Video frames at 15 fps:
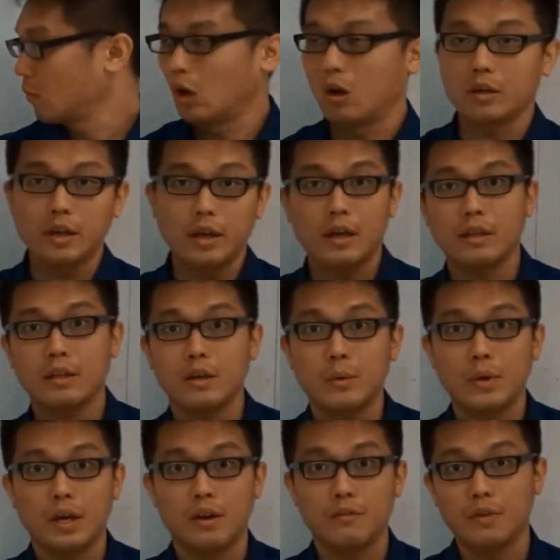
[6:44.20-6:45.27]
Okay, and there
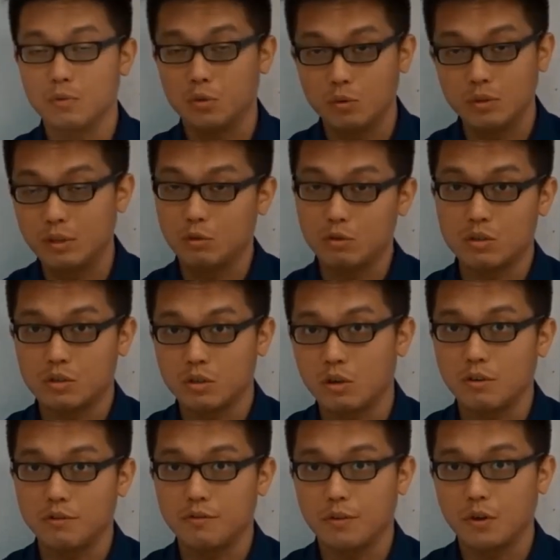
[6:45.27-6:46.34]
we have it. You need to
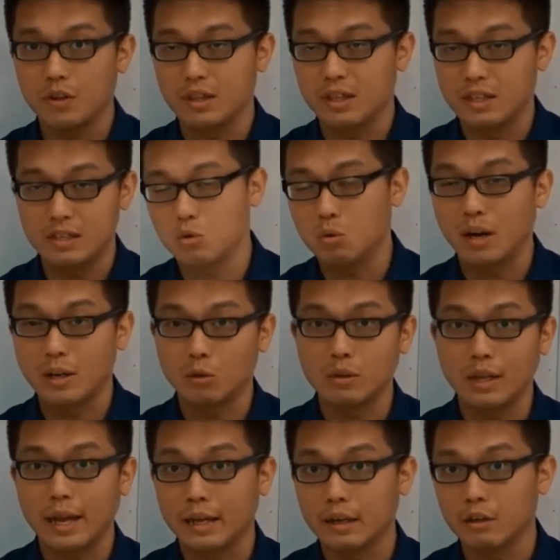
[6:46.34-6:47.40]
solve for these two
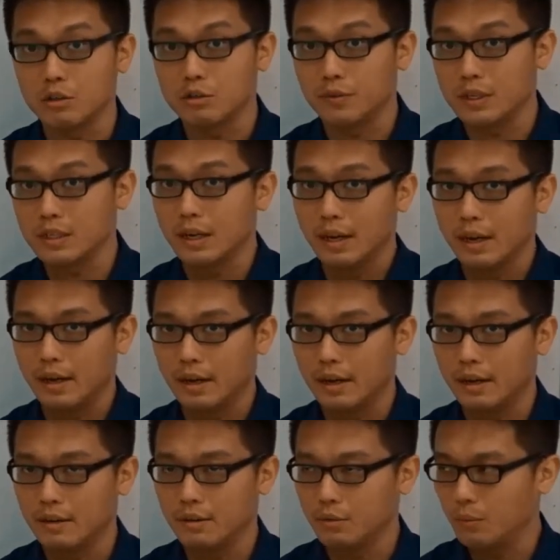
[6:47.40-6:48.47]
unknown angles first.
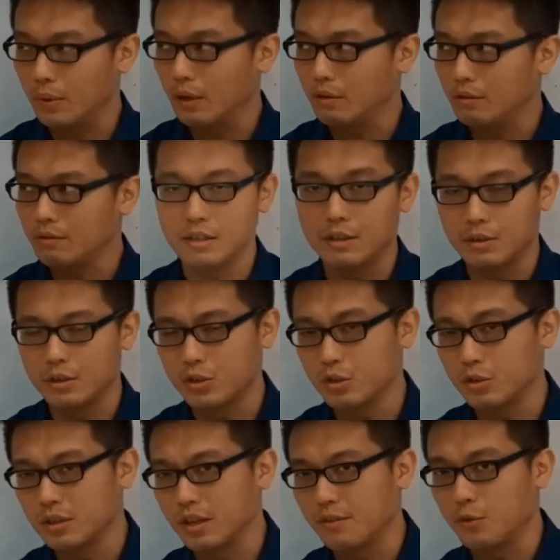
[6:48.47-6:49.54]
And well, it
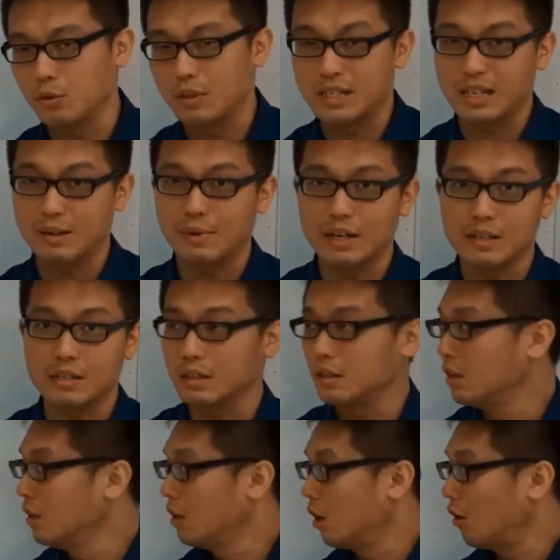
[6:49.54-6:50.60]
should give you the same
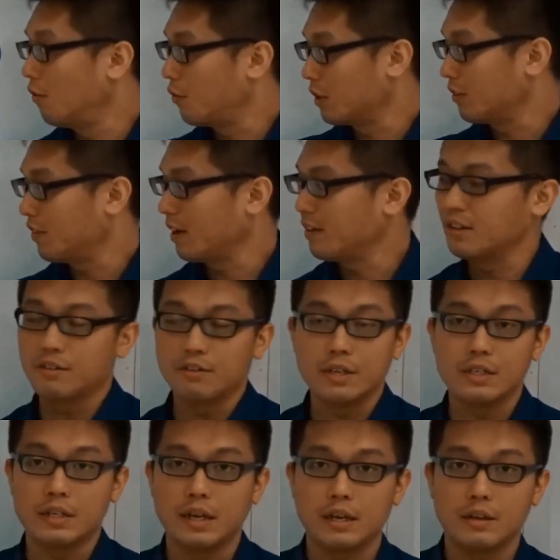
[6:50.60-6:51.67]
answer of 45
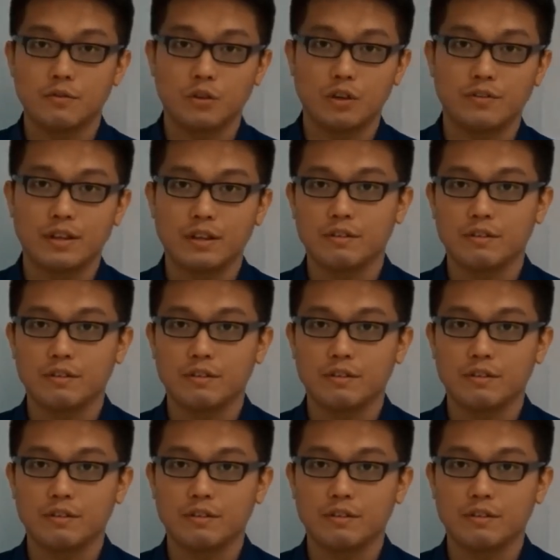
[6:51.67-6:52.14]
degrees and 45